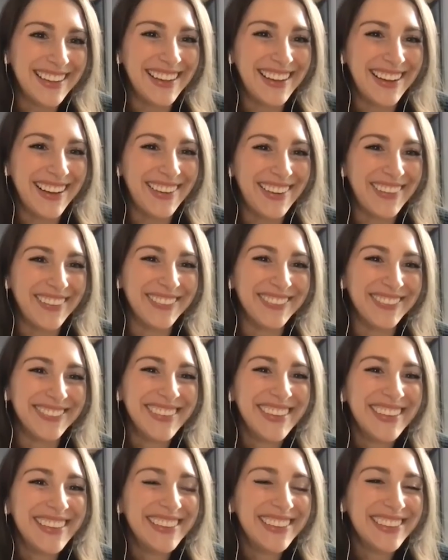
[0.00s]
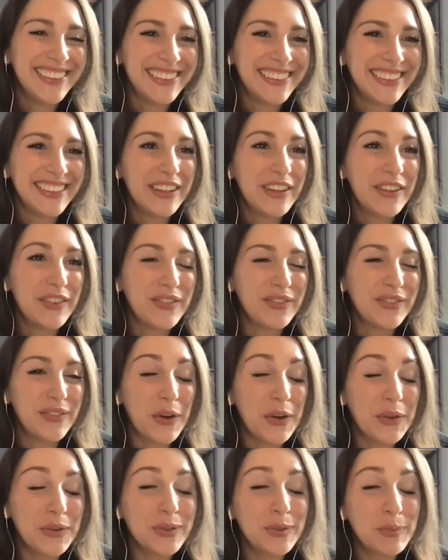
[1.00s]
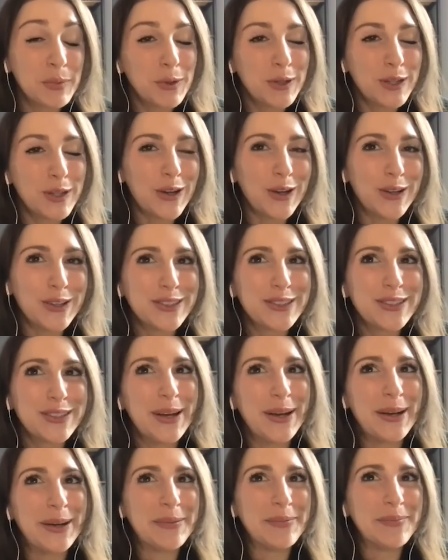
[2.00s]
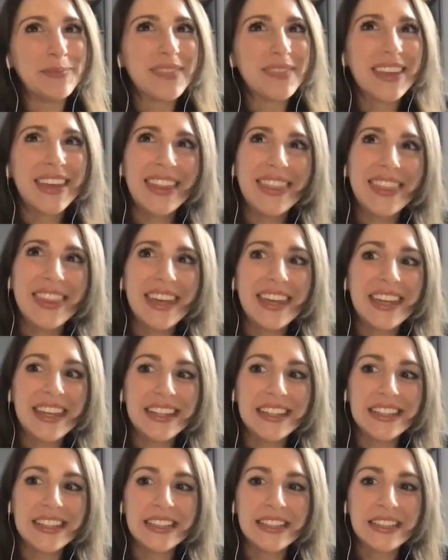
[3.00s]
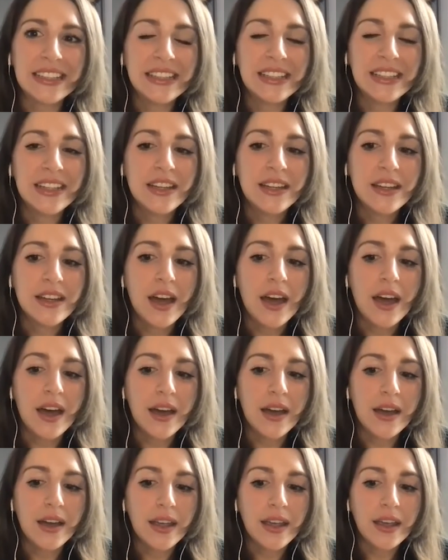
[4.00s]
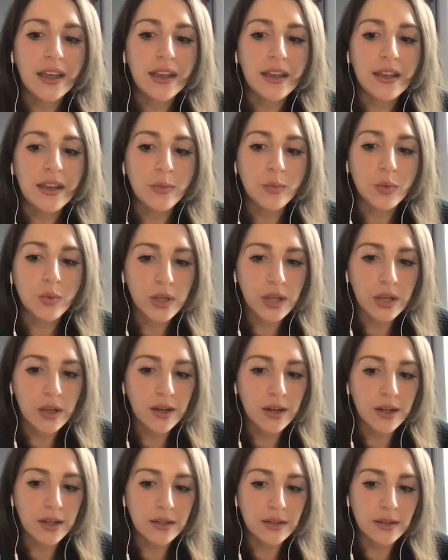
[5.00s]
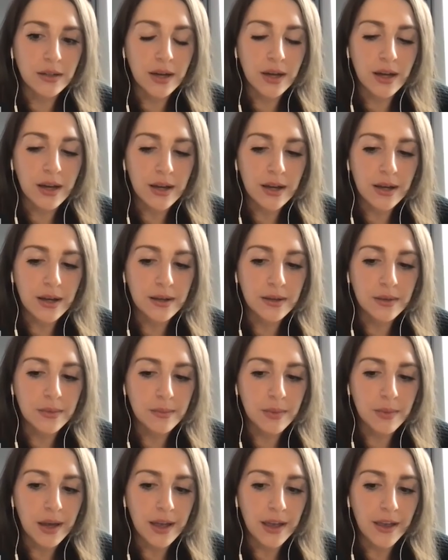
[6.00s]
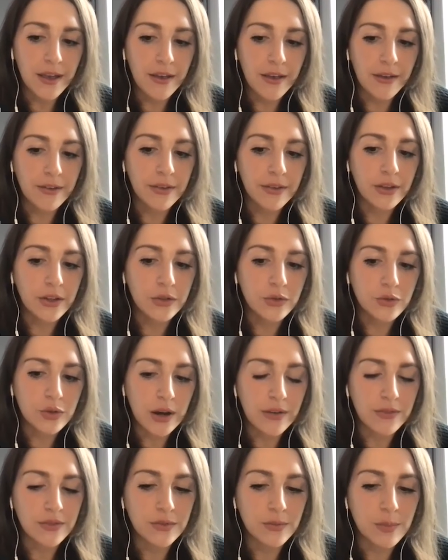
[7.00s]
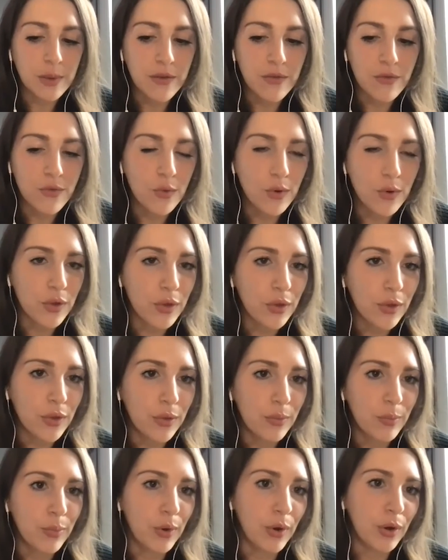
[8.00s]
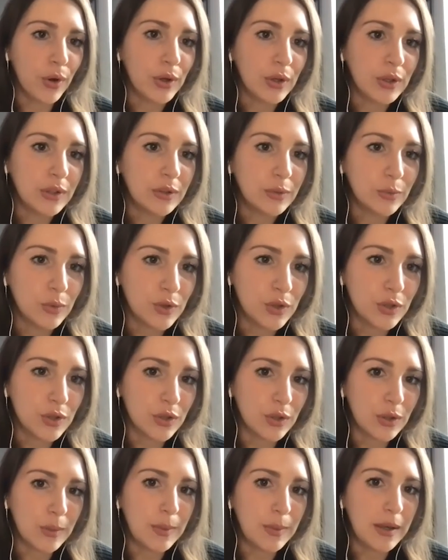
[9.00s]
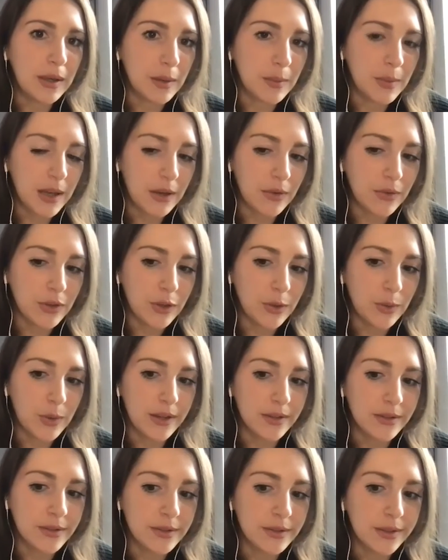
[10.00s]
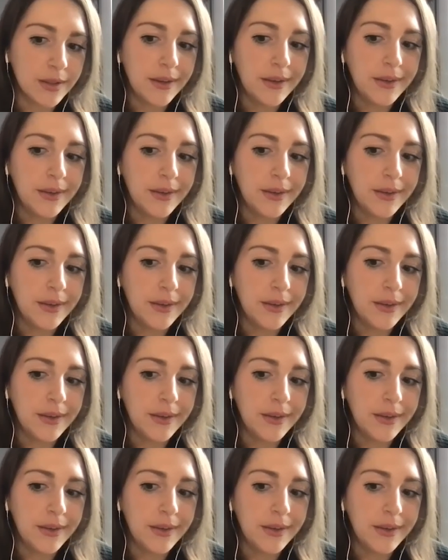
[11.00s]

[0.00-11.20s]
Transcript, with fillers: um, spooky dolls. Um, yeah. And then I am working on uh, my a draft of my fourth book, which is going to be coming out in the U S